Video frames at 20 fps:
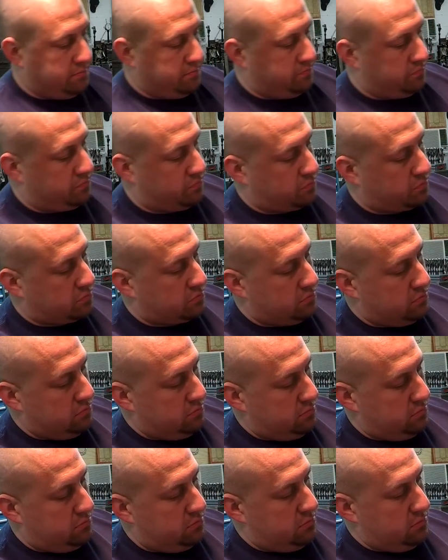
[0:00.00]

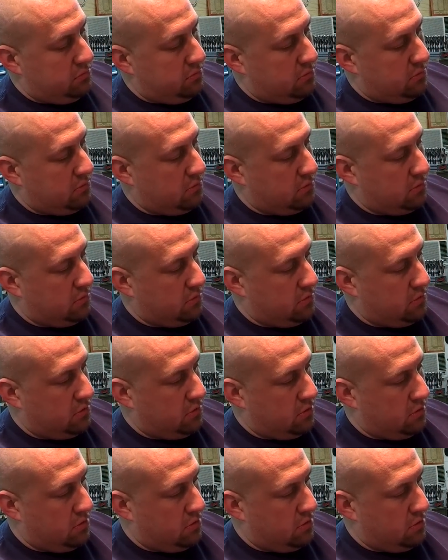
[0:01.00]
No one is speaking in this clip.